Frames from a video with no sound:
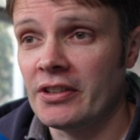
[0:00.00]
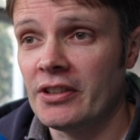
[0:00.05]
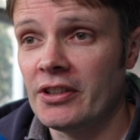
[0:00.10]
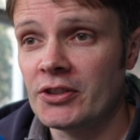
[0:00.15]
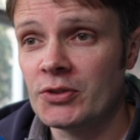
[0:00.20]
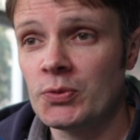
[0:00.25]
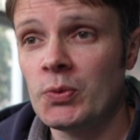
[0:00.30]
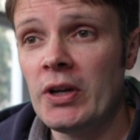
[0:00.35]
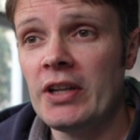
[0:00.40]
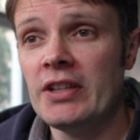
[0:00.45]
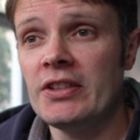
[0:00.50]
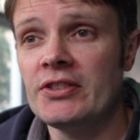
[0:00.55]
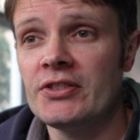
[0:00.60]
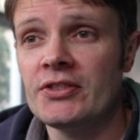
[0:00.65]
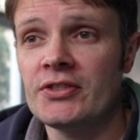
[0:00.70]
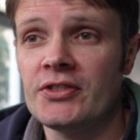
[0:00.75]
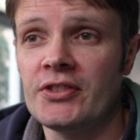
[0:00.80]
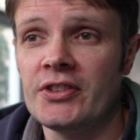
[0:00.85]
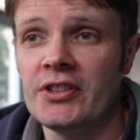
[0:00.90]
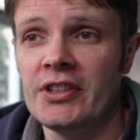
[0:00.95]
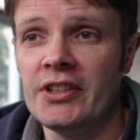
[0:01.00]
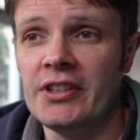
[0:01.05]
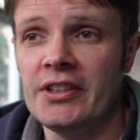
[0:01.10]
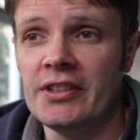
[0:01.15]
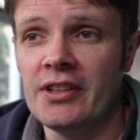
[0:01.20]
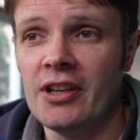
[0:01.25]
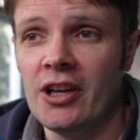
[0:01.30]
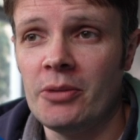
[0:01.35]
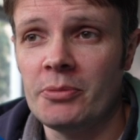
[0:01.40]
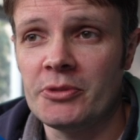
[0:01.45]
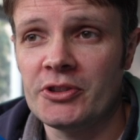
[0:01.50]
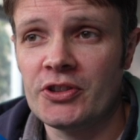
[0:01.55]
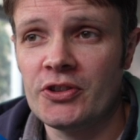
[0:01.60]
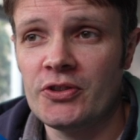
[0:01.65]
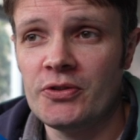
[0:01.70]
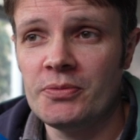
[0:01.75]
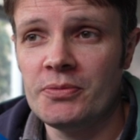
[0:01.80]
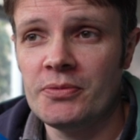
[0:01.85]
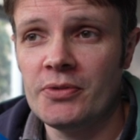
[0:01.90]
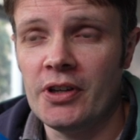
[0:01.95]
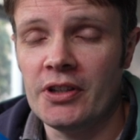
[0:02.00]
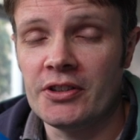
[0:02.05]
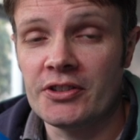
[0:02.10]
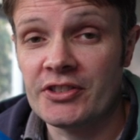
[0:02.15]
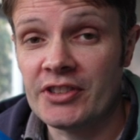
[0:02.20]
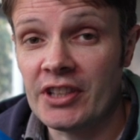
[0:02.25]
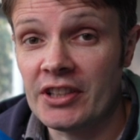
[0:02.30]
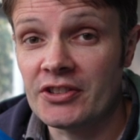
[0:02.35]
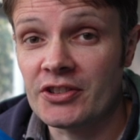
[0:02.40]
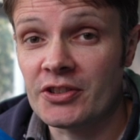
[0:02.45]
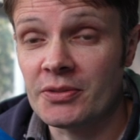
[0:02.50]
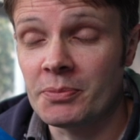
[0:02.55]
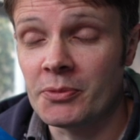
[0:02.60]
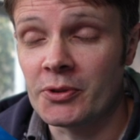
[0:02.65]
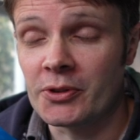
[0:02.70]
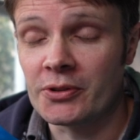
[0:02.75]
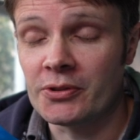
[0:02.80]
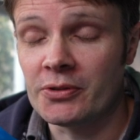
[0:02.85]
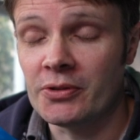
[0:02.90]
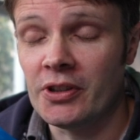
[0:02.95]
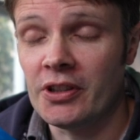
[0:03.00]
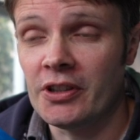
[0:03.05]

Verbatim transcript: As well as the Llama 2 uncensored model,